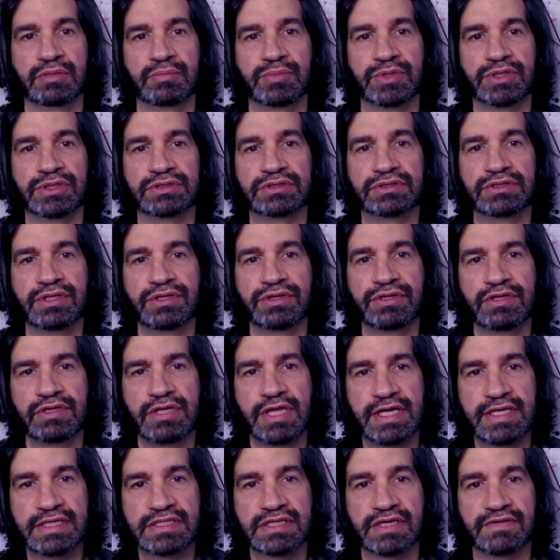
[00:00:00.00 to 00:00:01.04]
but
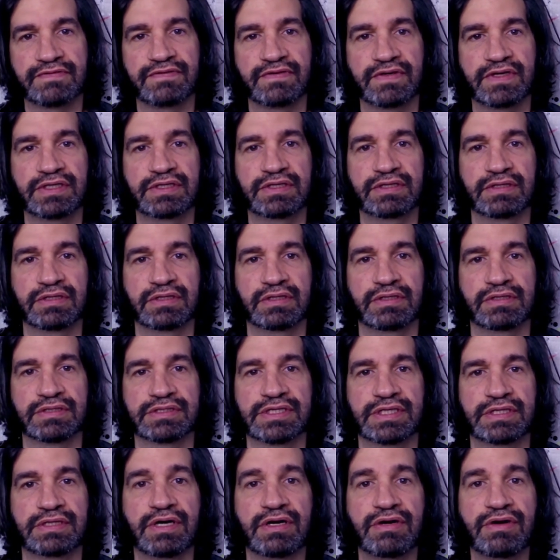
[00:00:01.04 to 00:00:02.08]
nonetheless I find the
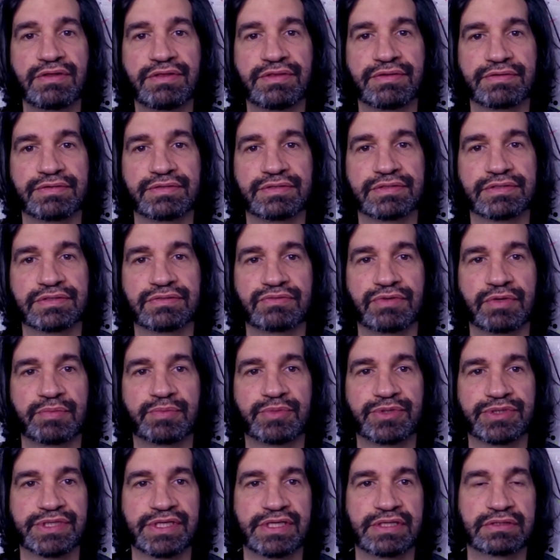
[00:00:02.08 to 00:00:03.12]
said authors
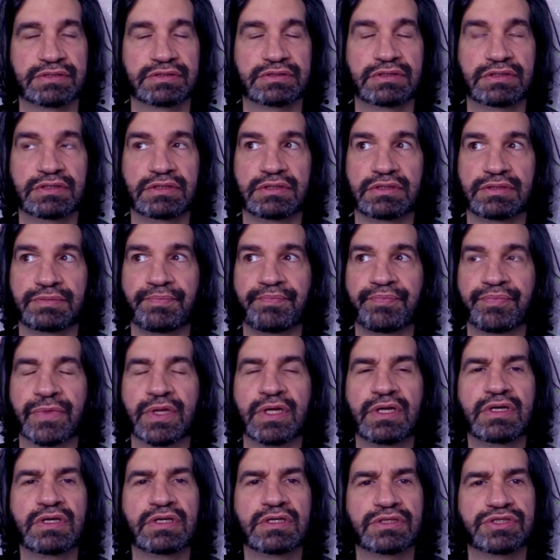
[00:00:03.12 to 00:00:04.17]
represent
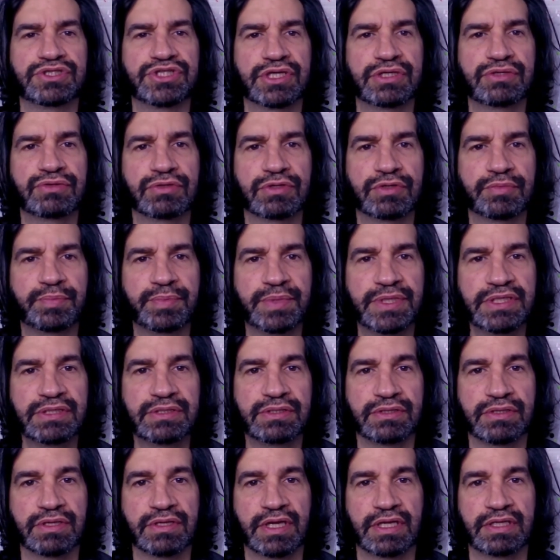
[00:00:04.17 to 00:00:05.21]
a general
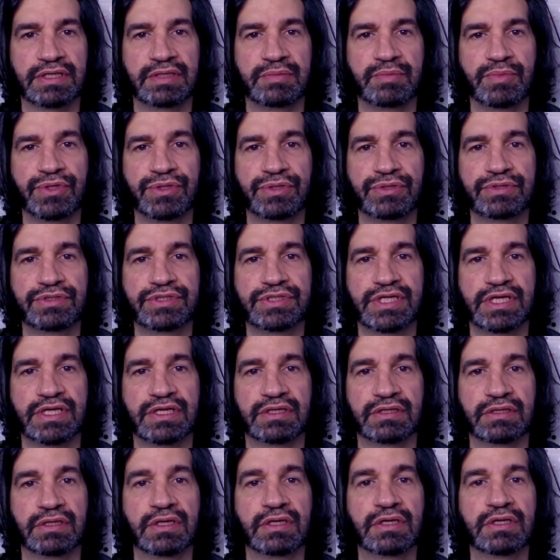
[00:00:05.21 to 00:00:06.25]
opinion that emerged
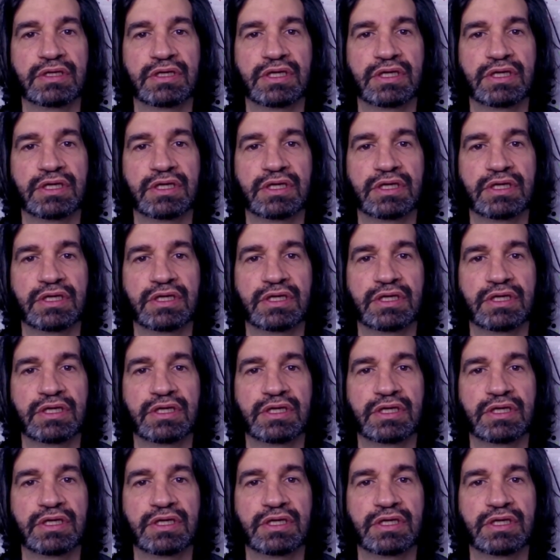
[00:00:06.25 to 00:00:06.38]
and